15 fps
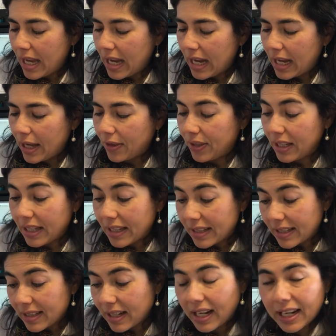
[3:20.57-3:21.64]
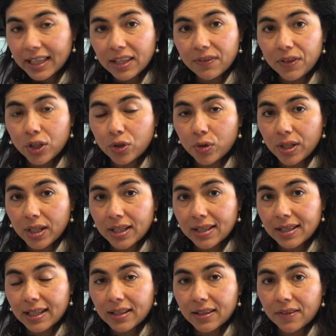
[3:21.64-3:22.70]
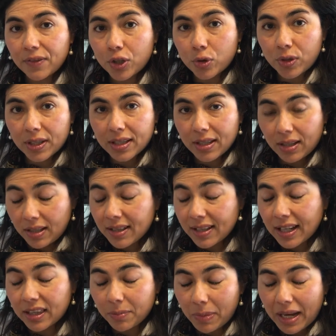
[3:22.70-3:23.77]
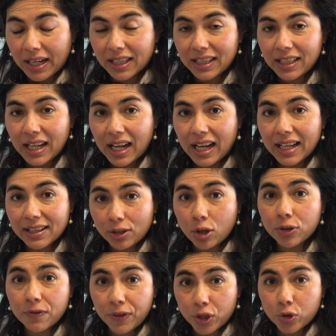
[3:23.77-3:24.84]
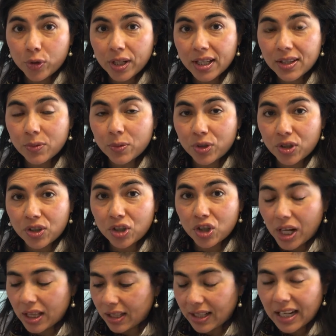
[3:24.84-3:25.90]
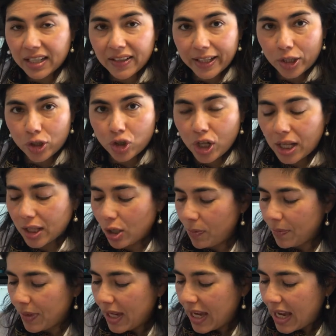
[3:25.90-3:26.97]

The inside the vitreous is the vitreous. Inside the back of the eye is called the vitreous, which is a gel, kind of like a jello.